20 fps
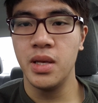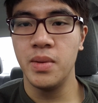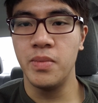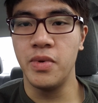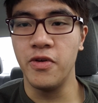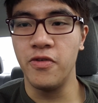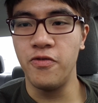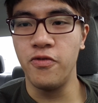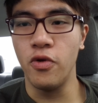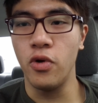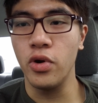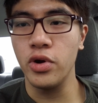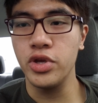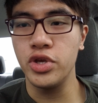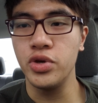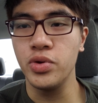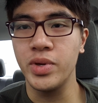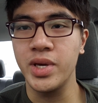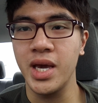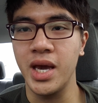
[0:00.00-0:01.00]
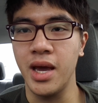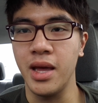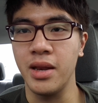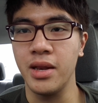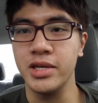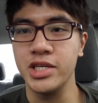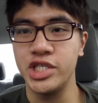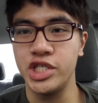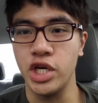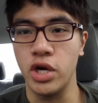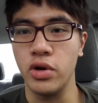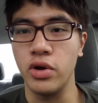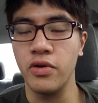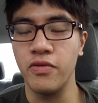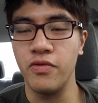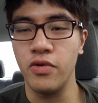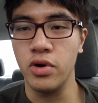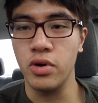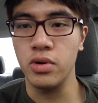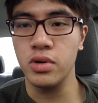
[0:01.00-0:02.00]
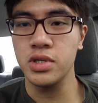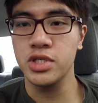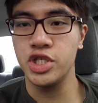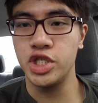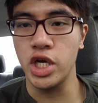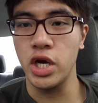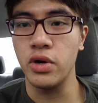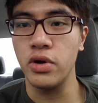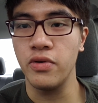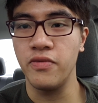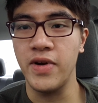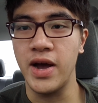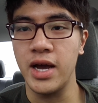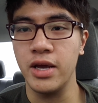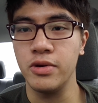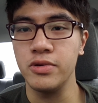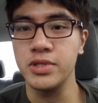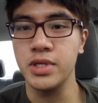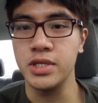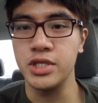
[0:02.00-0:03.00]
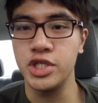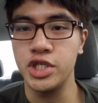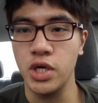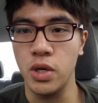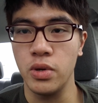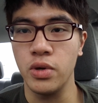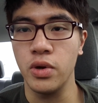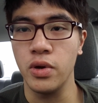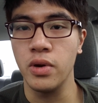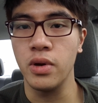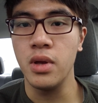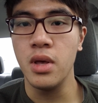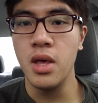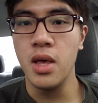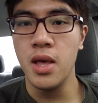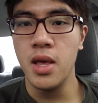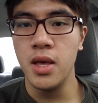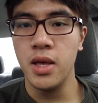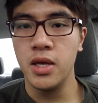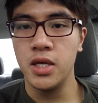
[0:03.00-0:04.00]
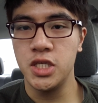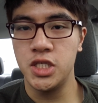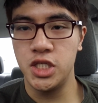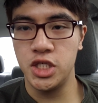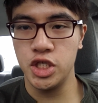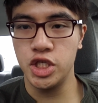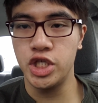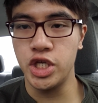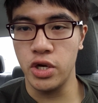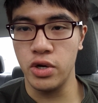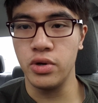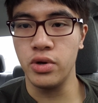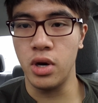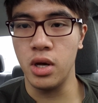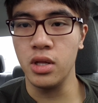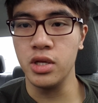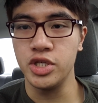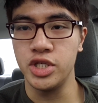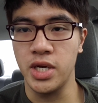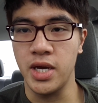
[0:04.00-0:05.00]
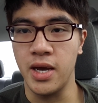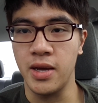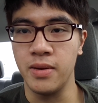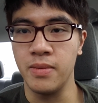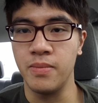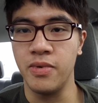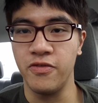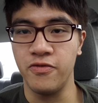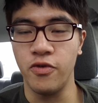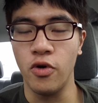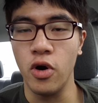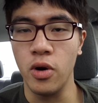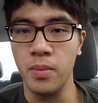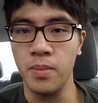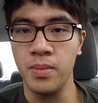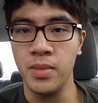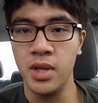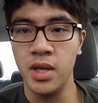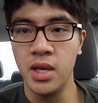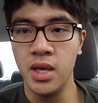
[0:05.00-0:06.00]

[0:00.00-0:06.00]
before you can share your values and share your knowledge and perform.